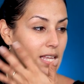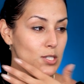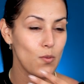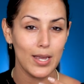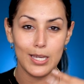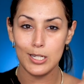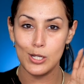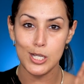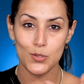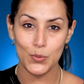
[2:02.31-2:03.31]
That's why it
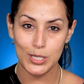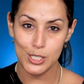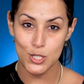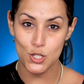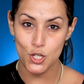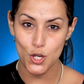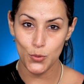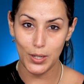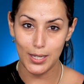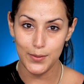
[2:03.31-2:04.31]
looks really
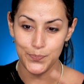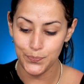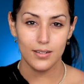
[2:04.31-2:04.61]
dewy.